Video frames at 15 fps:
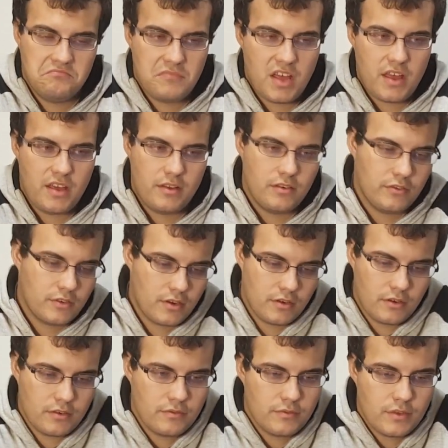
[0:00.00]
I don't
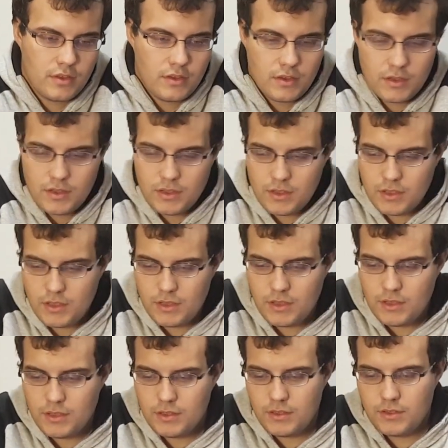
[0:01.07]
know,
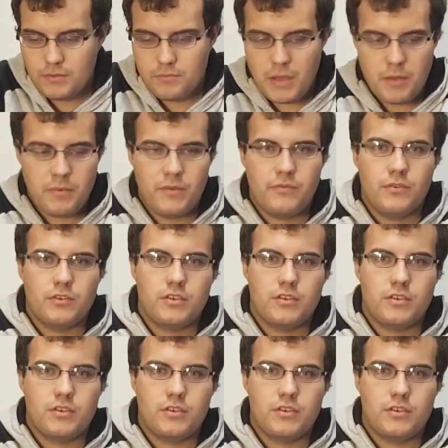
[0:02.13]
maybe for